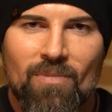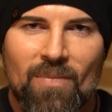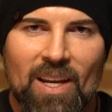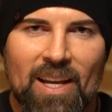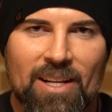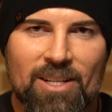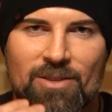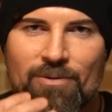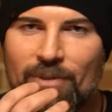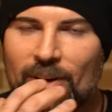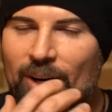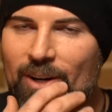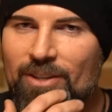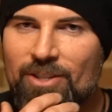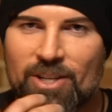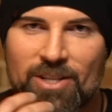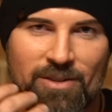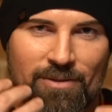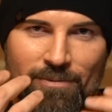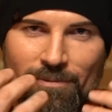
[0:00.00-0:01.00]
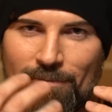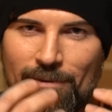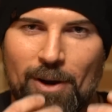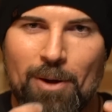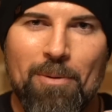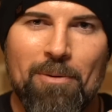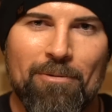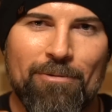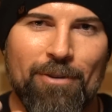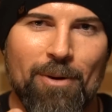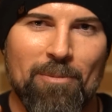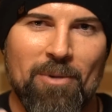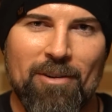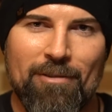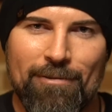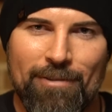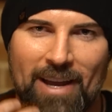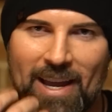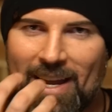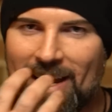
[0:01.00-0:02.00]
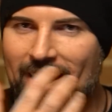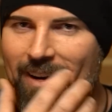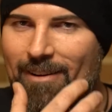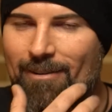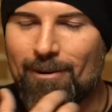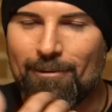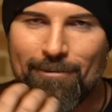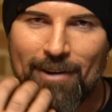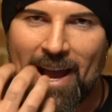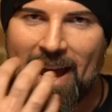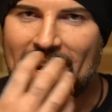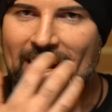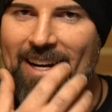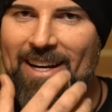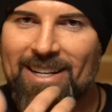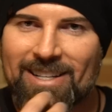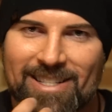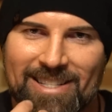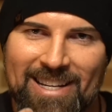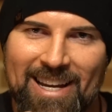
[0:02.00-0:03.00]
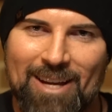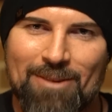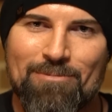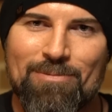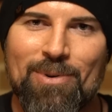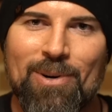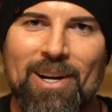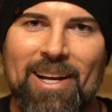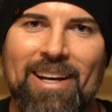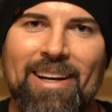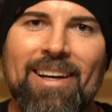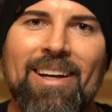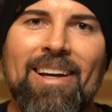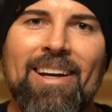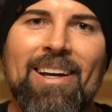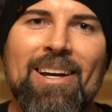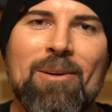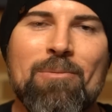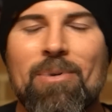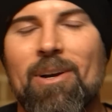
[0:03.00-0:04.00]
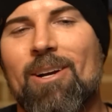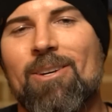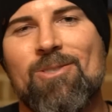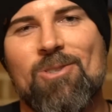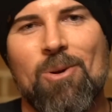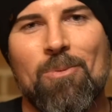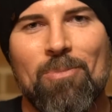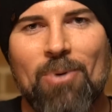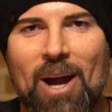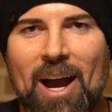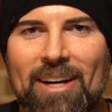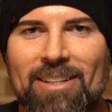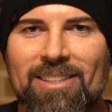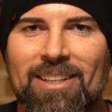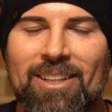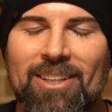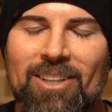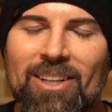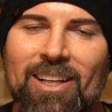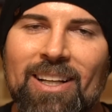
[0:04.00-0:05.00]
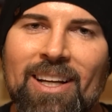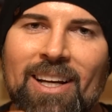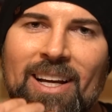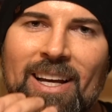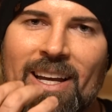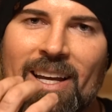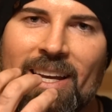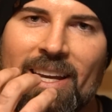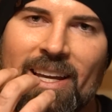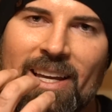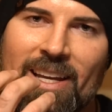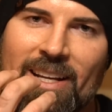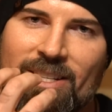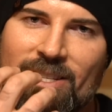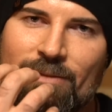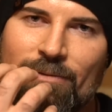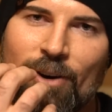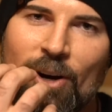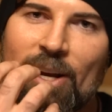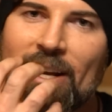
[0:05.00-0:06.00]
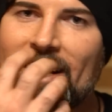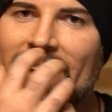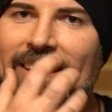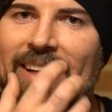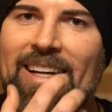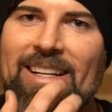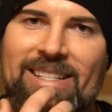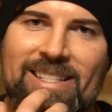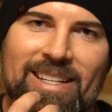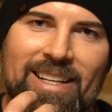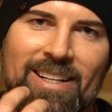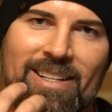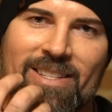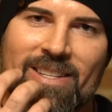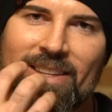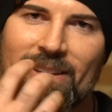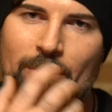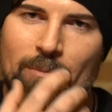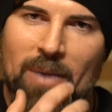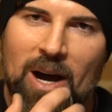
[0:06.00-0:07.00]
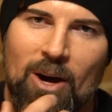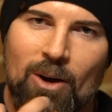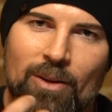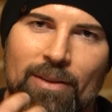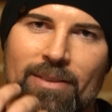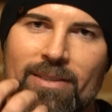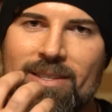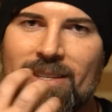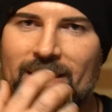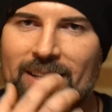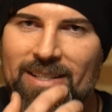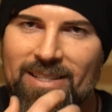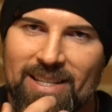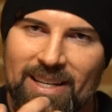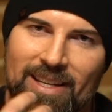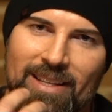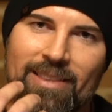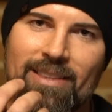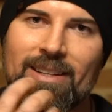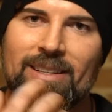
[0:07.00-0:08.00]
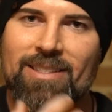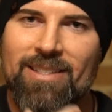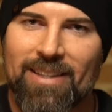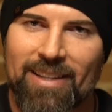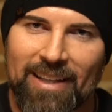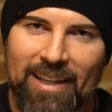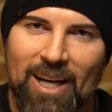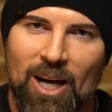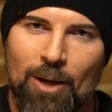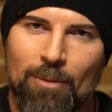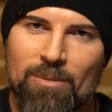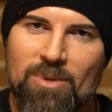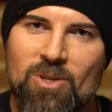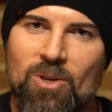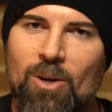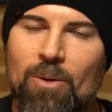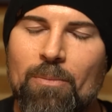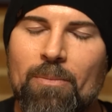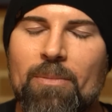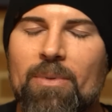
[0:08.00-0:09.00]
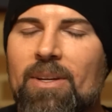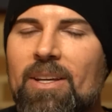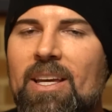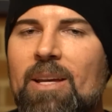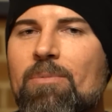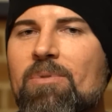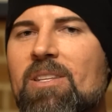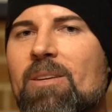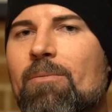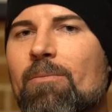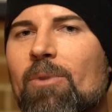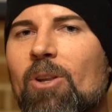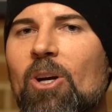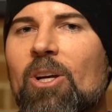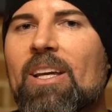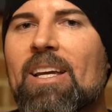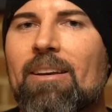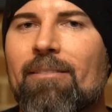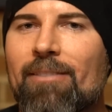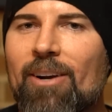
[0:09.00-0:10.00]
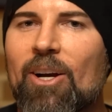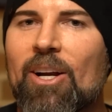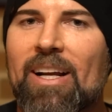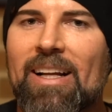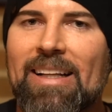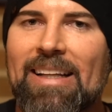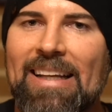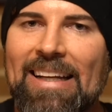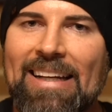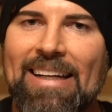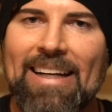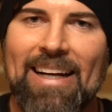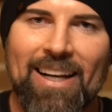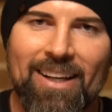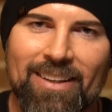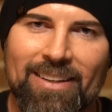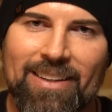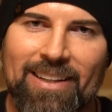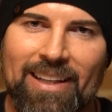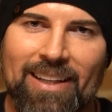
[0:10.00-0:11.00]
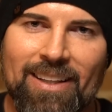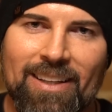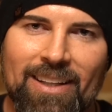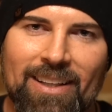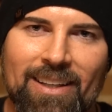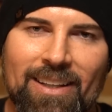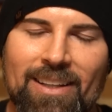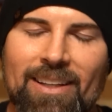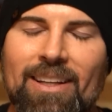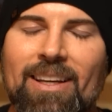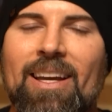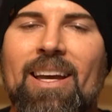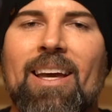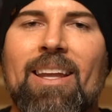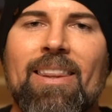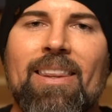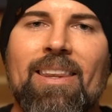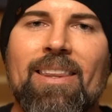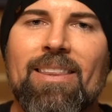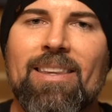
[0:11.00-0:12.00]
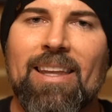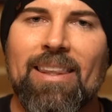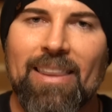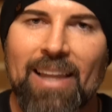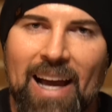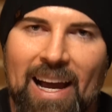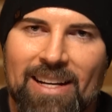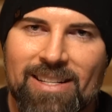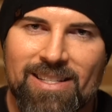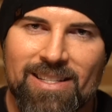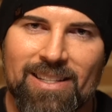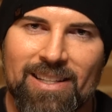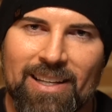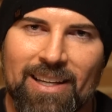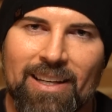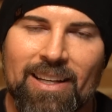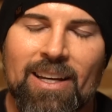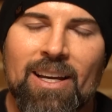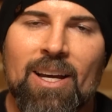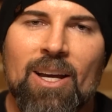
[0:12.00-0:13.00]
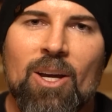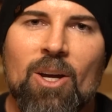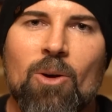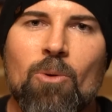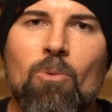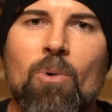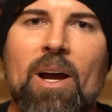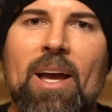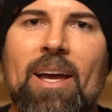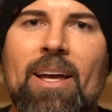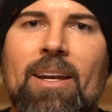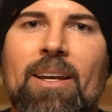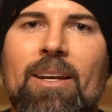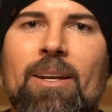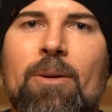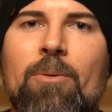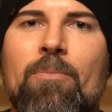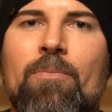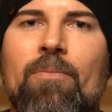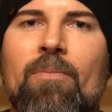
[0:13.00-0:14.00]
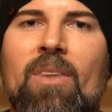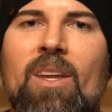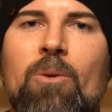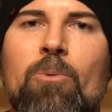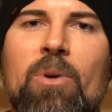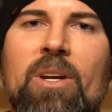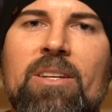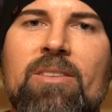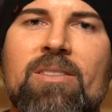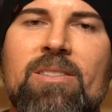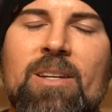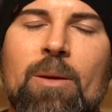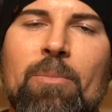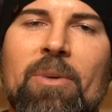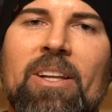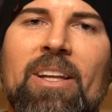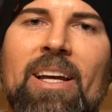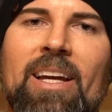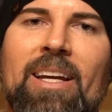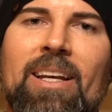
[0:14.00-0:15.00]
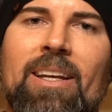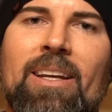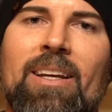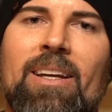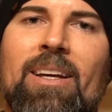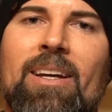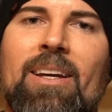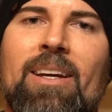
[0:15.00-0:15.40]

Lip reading: it's very, just from a vanity standpoint, but also practical, it's very cleansing to the mouth, to the teeth, and to the gums. So it keeps them looking very clean and healthy. And then lastly, when we stimulate